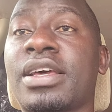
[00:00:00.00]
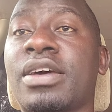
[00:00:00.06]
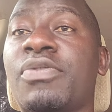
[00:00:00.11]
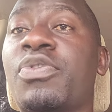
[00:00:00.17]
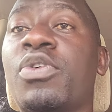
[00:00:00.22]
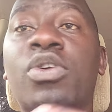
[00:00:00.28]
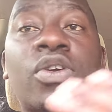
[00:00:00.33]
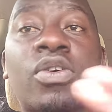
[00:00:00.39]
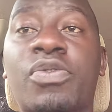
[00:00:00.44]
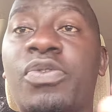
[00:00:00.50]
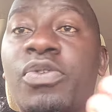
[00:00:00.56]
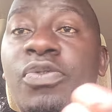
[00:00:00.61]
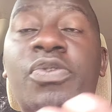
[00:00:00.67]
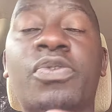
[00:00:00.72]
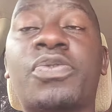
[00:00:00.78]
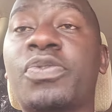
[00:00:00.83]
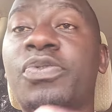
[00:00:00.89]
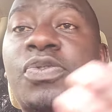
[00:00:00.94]

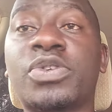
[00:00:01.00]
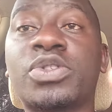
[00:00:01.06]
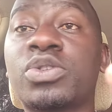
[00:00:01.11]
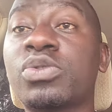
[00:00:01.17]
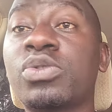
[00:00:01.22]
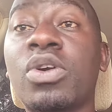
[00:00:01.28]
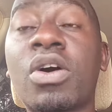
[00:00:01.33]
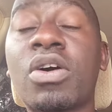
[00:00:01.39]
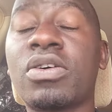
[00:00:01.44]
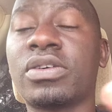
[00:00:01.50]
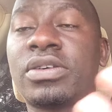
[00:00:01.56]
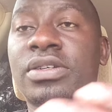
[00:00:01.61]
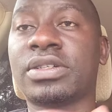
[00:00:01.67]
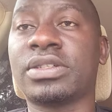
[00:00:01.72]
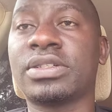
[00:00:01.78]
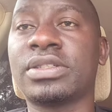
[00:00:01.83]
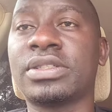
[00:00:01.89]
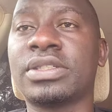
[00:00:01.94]
for too long,
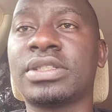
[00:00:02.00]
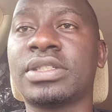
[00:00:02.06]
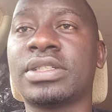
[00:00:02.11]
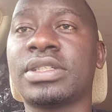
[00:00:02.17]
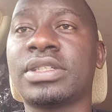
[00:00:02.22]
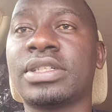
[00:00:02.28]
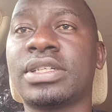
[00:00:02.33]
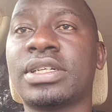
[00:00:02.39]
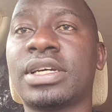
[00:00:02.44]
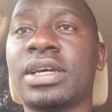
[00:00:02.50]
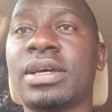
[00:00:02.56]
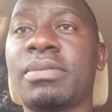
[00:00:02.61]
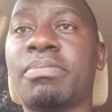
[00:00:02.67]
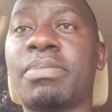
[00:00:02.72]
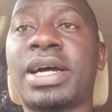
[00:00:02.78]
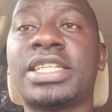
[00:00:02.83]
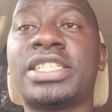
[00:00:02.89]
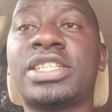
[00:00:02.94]

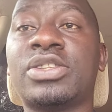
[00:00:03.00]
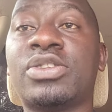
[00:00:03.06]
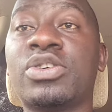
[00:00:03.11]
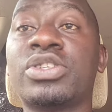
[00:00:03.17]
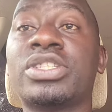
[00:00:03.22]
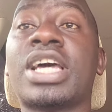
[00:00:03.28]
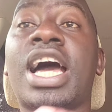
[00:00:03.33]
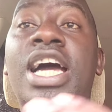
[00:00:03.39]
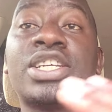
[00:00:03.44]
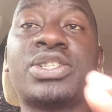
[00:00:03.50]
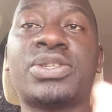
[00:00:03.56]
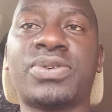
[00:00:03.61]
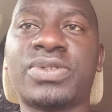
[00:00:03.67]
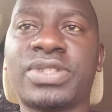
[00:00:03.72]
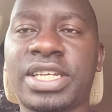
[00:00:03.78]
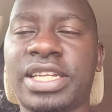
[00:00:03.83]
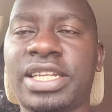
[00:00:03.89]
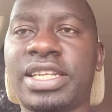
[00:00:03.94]
but those are
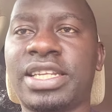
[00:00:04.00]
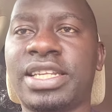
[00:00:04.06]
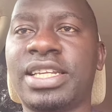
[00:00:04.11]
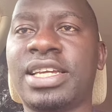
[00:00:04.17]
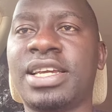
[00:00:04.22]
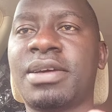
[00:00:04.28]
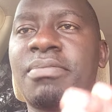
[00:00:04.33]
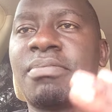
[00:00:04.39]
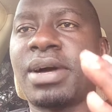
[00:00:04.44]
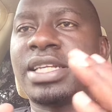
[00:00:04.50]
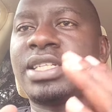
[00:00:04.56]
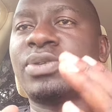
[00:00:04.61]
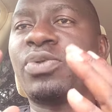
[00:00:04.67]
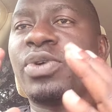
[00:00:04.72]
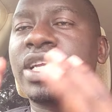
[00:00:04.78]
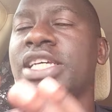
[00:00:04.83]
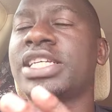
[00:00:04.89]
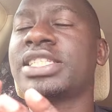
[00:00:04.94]
chosen. But
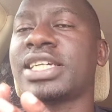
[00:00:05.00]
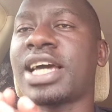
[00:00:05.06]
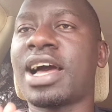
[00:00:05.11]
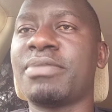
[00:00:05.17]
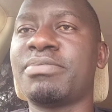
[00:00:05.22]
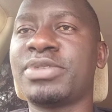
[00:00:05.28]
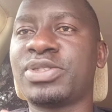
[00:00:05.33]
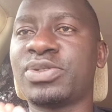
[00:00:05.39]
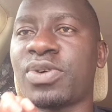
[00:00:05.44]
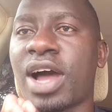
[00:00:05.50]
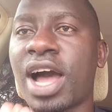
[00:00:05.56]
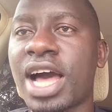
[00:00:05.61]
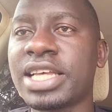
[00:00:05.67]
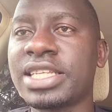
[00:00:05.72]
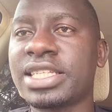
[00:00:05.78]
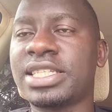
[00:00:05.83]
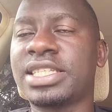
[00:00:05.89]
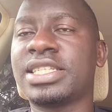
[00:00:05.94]
when it comes to
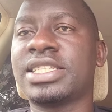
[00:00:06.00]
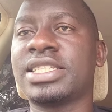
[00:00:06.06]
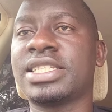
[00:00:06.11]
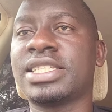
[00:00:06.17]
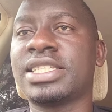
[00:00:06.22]
us,